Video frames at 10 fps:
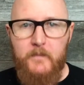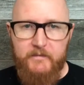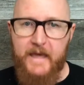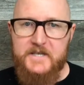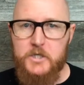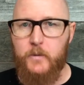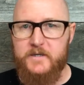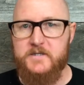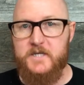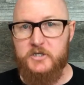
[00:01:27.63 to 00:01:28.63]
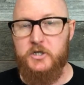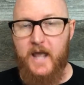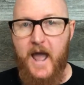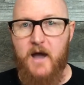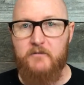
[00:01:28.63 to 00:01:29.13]
That's a great discussion to
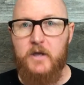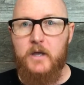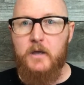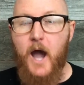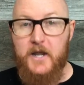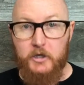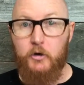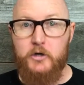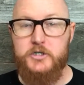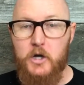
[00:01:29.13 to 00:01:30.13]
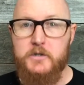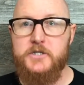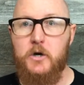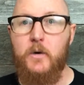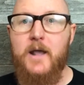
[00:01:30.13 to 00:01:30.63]
have. I'd encourage
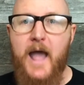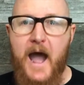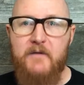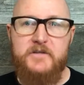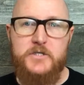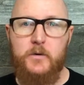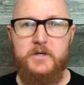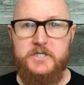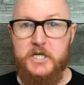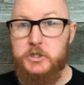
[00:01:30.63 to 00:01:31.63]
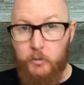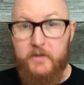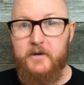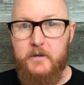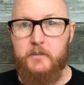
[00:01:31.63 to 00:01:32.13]
also have this sort of discussion
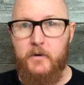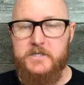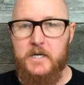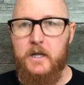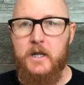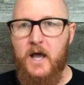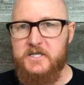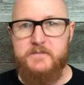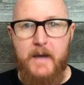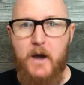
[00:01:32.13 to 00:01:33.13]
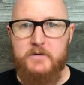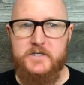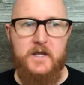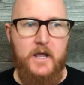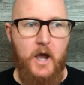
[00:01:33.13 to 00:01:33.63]
with another person, a
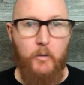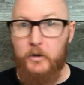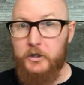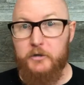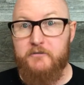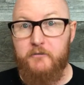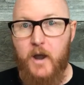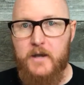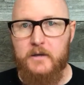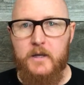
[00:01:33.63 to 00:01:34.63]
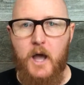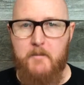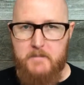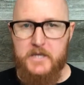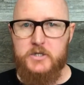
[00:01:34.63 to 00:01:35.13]
spouse, a really good friend, a
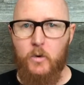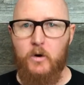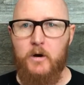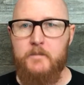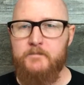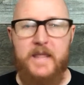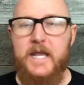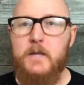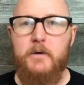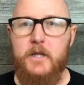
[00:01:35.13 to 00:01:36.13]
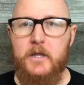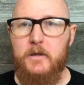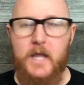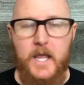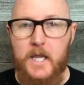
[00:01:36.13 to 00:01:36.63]
mentor, anybody
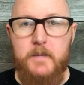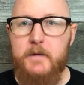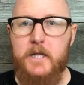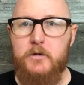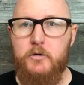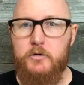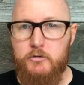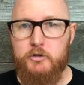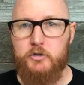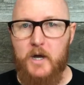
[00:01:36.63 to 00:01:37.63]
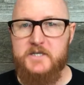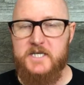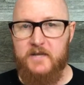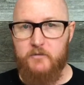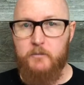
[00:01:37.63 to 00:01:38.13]
anybody who you trust
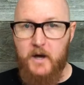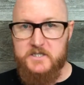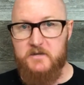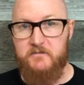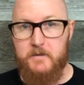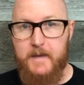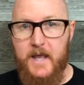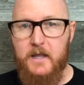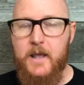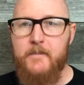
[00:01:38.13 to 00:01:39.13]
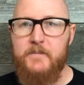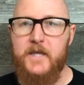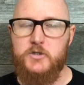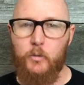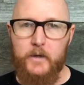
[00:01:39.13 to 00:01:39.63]
to give you positive feedback.
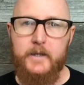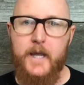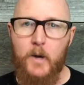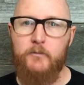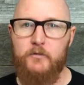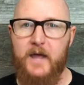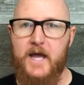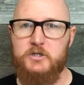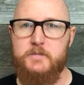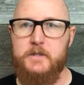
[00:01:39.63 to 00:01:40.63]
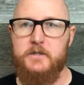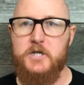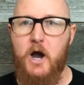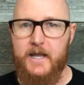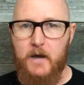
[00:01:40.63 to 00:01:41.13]
It's really helpful to actually be able to
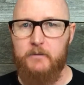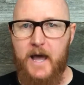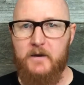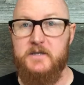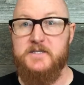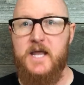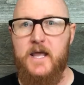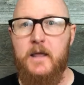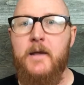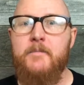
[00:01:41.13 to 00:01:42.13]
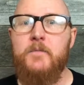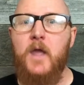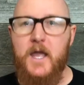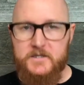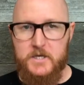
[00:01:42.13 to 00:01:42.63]
talk out loud and say,
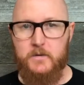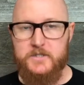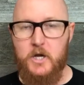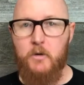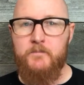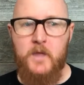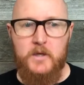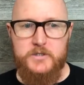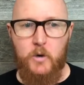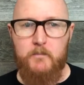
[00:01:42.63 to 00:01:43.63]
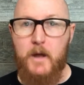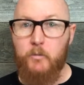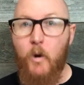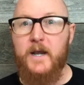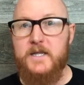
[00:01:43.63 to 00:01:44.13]
"Hey so and so, so my
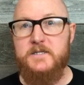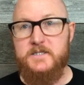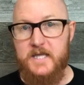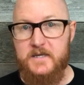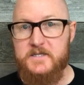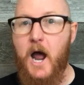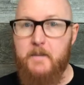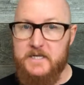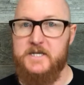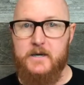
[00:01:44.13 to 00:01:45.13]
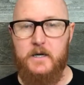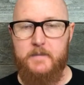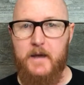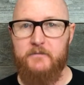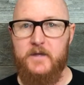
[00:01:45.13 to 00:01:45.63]
what is this? I'm excited
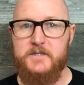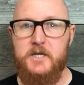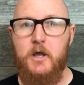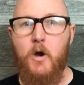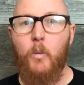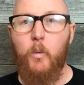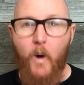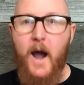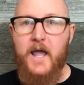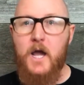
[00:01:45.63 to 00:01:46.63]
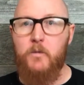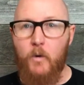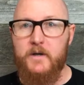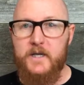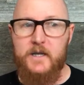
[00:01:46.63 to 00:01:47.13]
about this. Why I
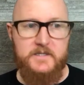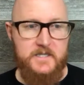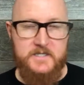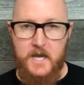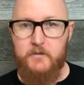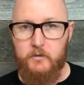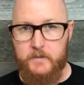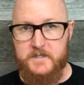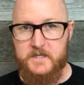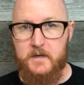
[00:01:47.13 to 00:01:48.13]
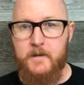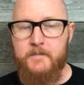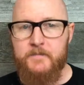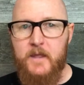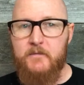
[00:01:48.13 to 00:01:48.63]
want it is this other reason.
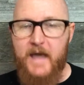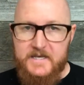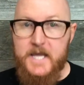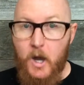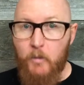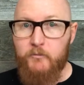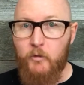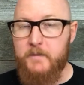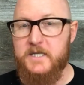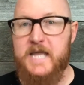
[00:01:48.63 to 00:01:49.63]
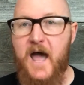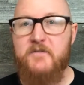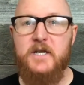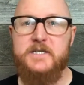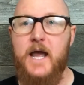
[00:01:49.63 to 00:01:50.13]
That's helpful because
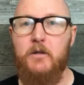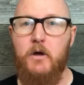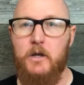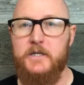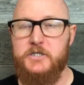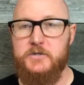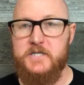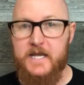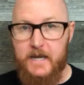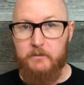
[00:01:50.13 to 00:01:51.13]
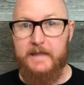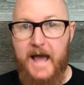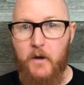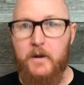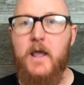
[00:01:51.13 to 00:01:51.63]
having a dialogue lets you say it out
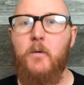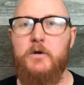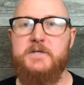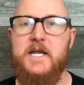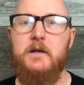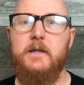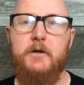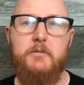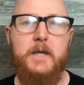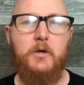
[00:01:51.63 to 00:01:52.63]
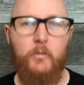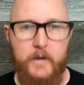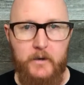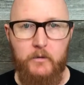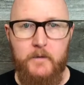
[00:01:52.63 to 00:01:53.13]
loud. When you say it out loud, you make it
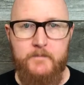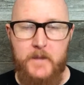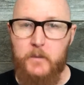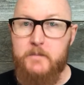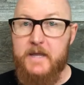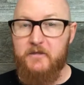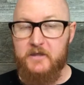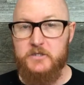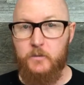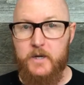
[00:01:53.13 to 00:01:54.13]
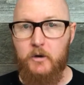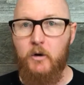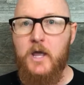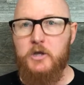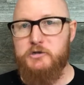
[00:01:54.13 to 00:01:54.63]
real. And when you make things
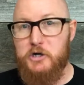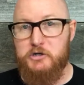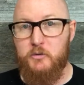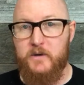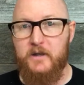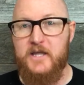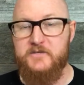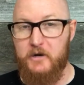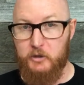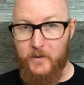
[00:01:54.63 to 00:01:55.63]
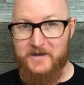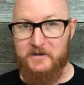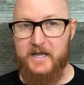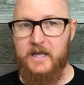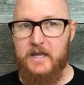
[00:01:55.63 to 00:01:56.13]
real, you start to realize very
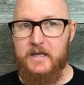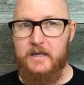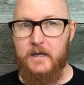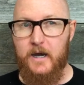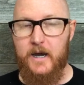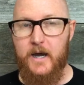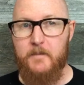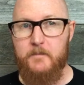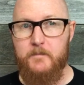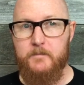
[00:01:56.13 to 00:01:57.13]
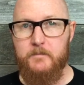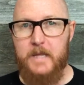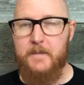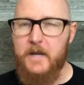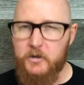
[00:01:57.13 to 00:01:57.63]
quickly um,
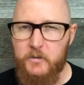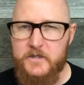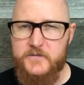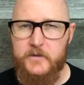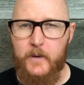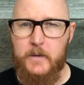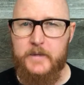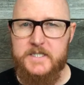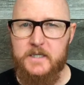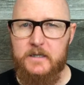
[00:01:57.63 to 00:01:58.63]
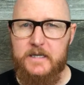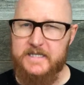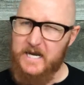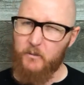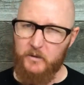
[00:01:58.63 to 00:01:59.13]
am I doing this for the right reason? Is
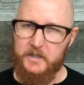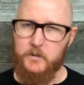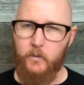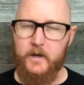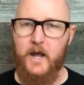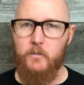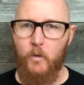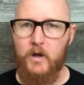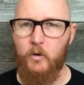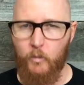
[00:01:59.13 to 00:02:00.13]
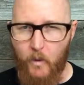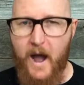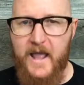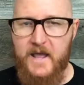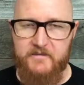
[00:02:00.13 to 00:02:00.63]
that really what I want or
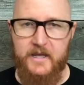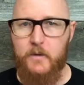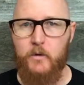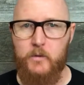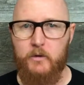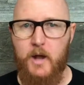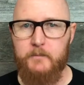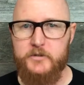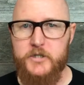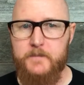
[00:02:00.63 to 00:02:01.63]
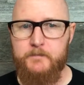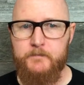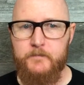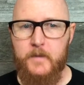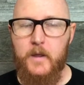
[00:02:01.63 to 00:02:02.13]
why I think I want to accomplish it?
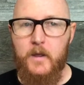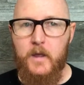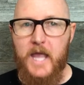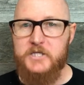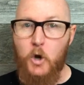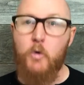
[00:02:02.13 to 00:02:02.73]
It's